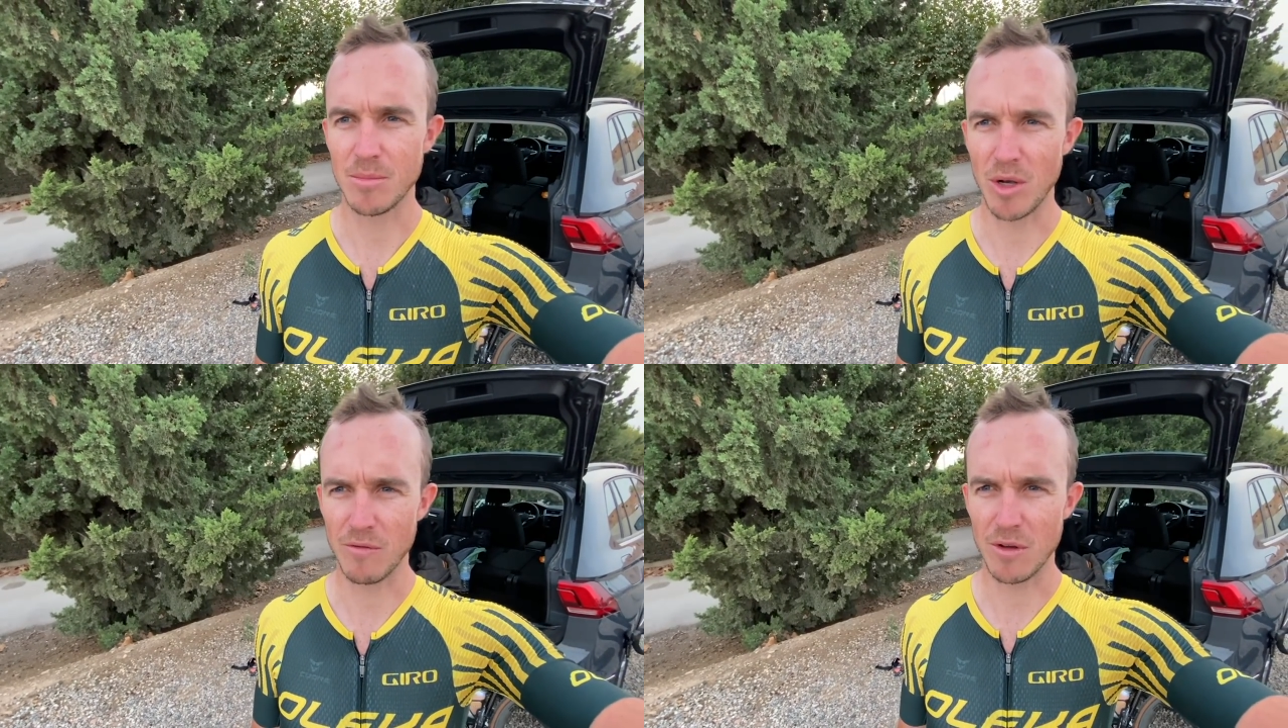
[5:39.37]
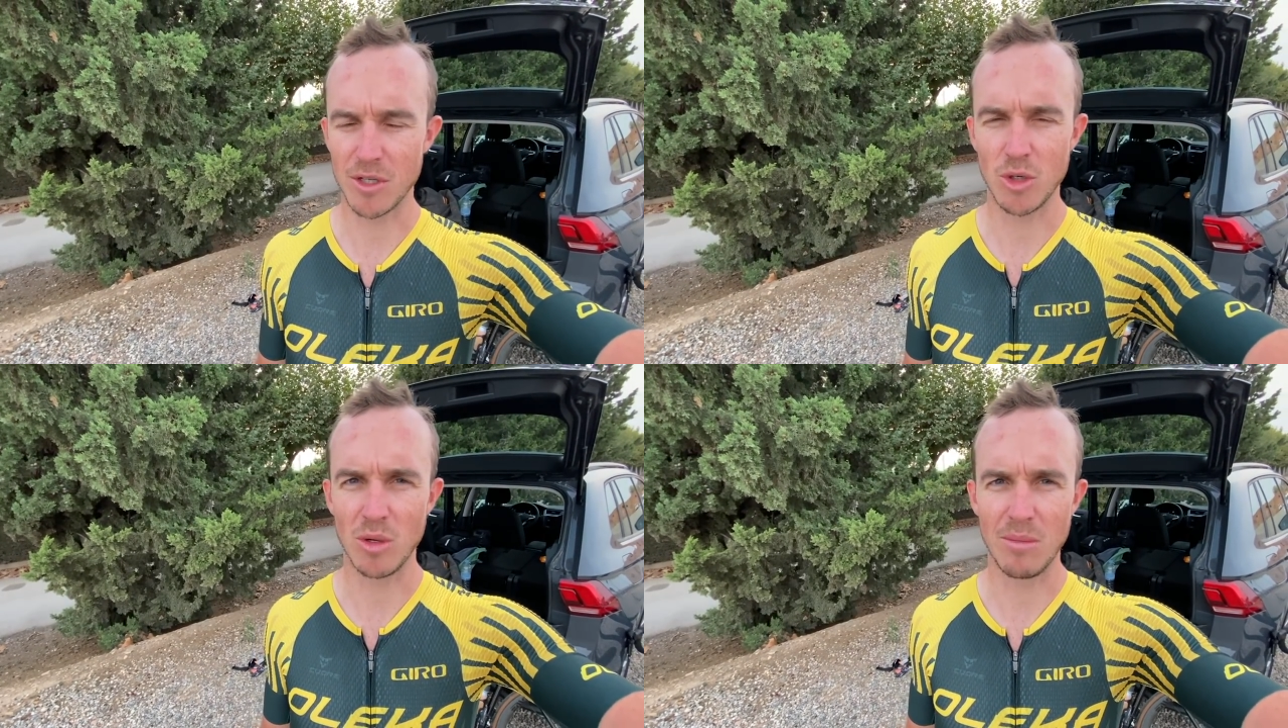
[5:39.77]
Mont
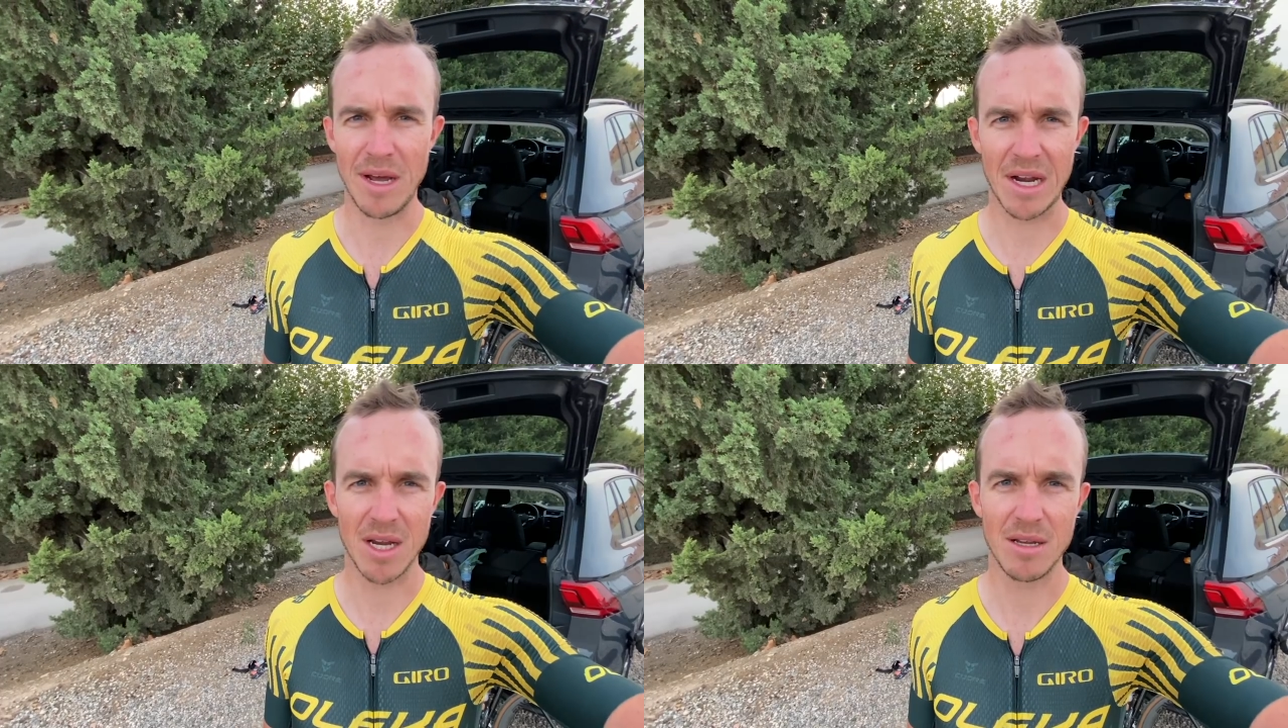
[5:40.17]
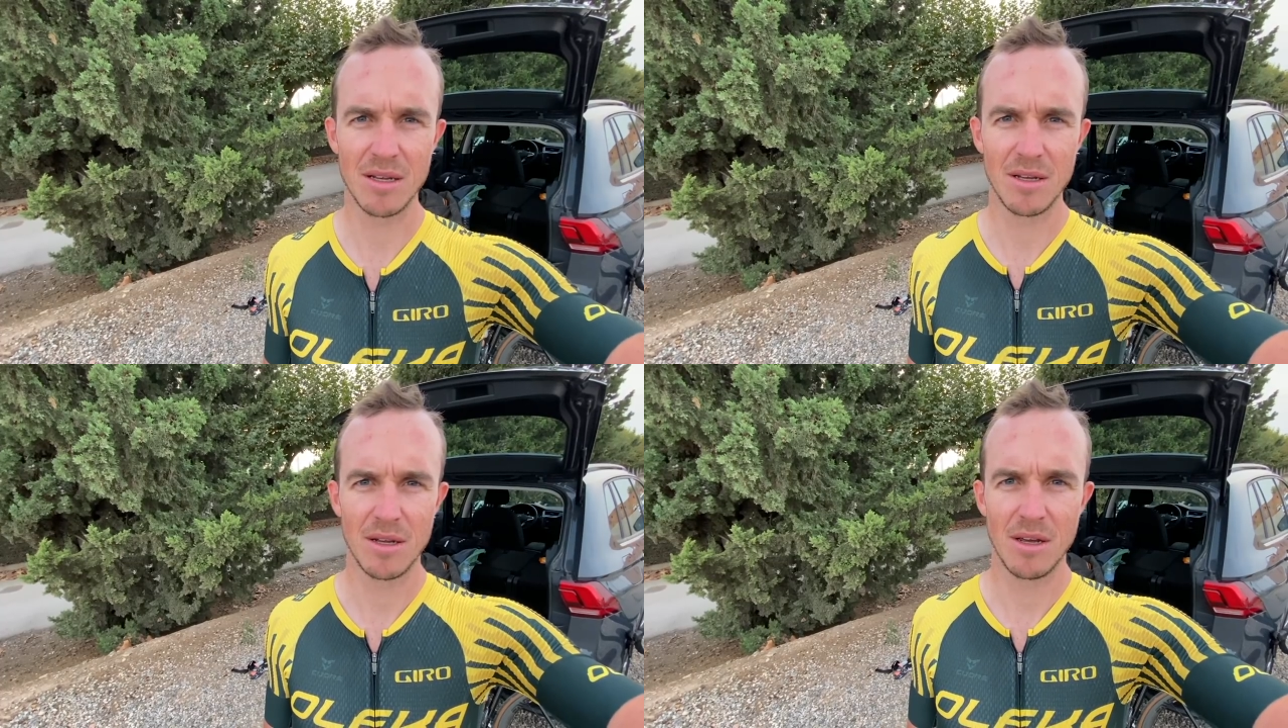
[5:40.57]
Ventoux and back
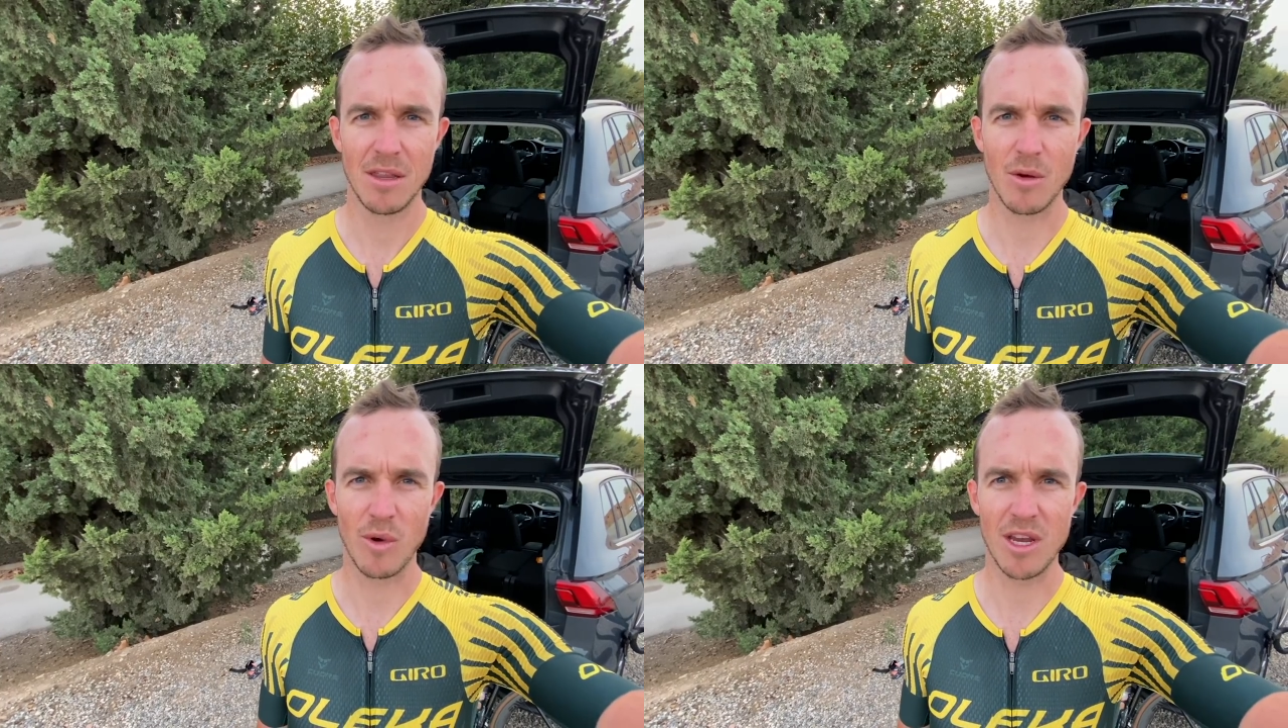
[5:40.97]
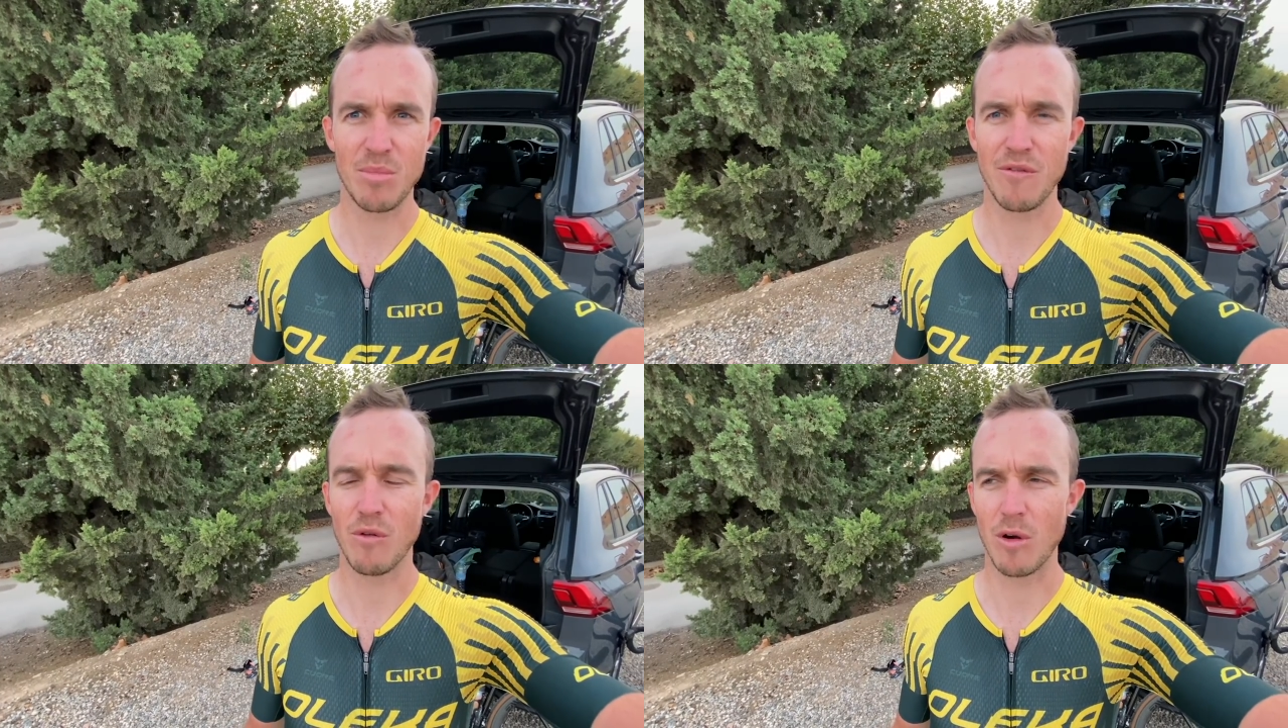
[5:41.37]
the week
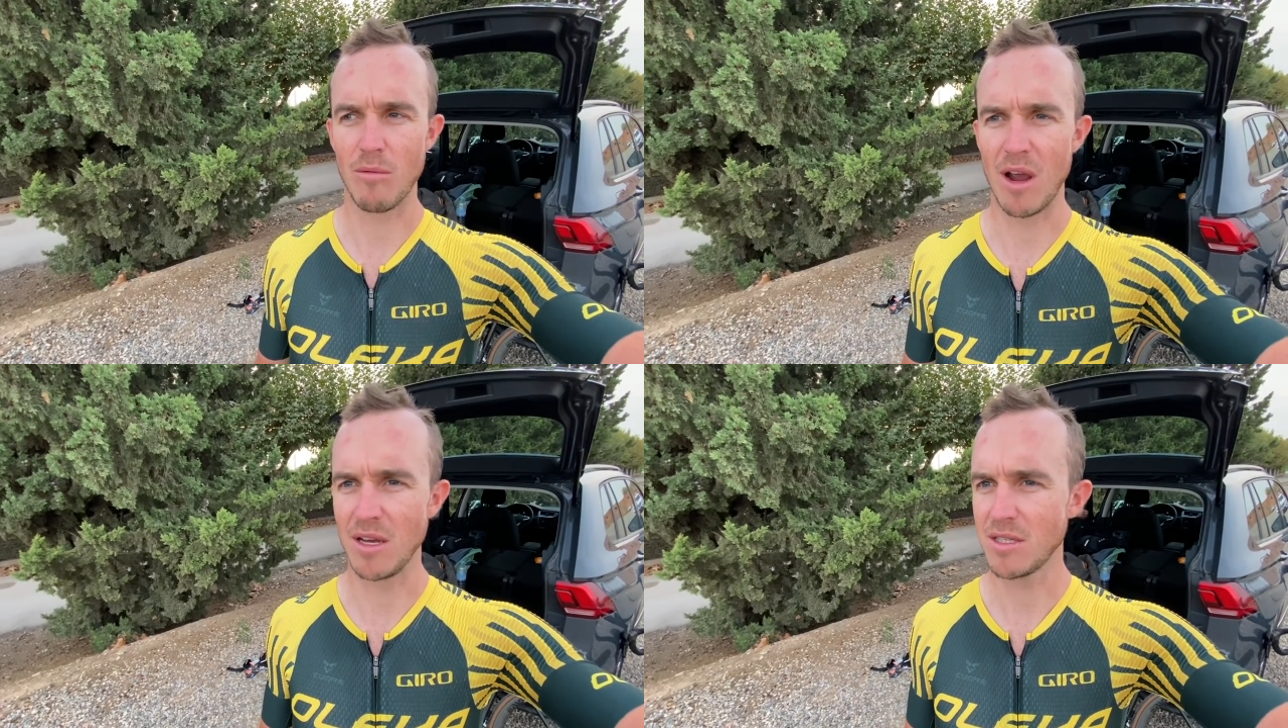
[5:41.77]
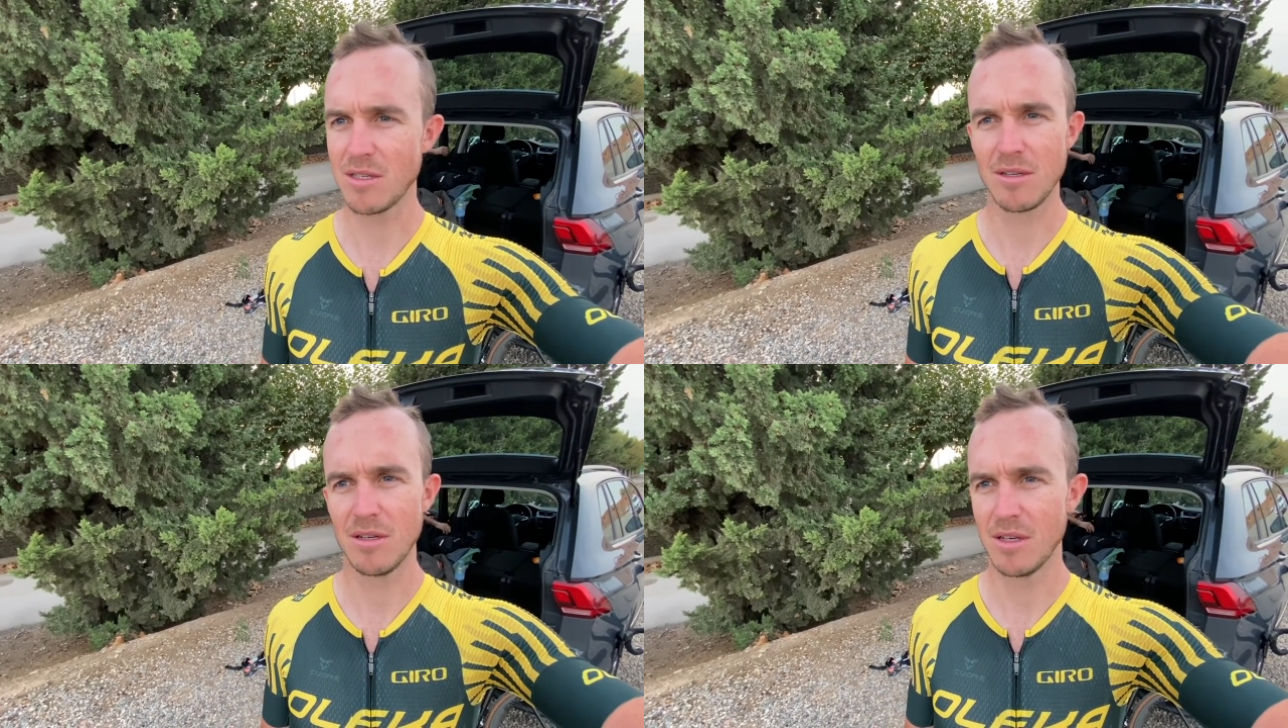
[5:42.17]
before a race,